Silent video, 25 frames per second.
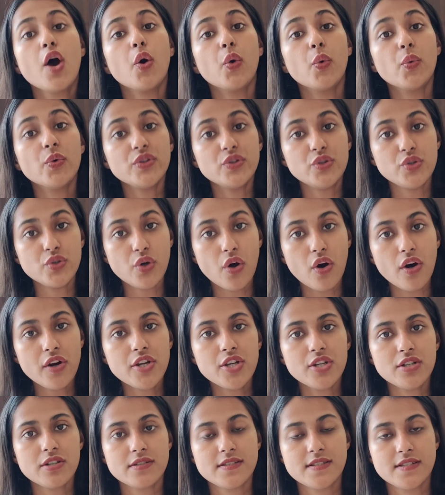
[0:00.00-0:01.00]
with
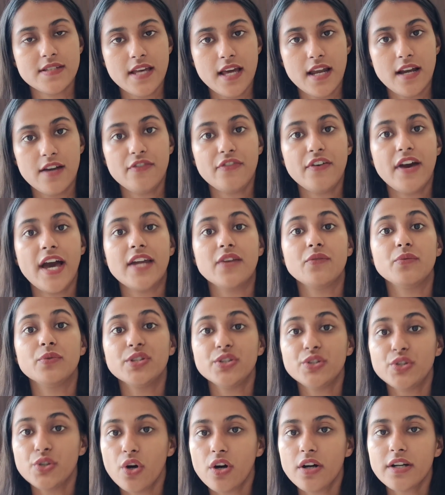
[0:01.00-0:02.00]
yourself and
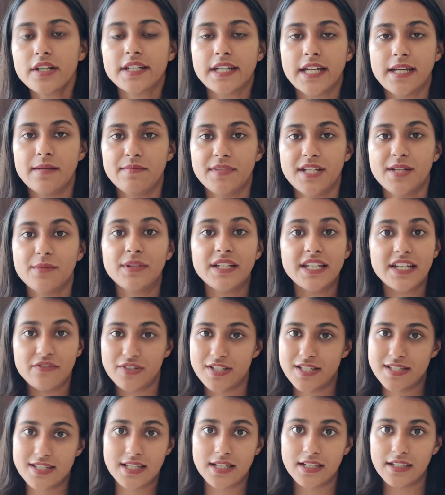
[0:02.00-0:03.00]
with your timetable
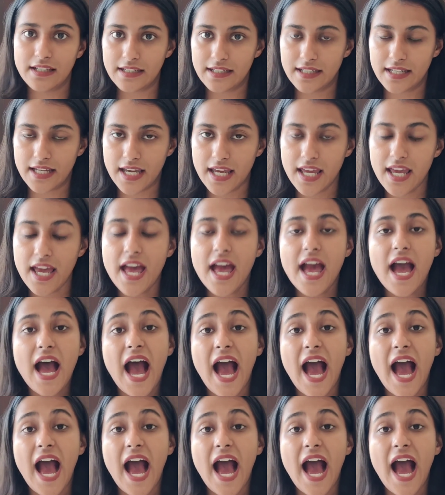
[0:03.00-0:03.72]
every single day,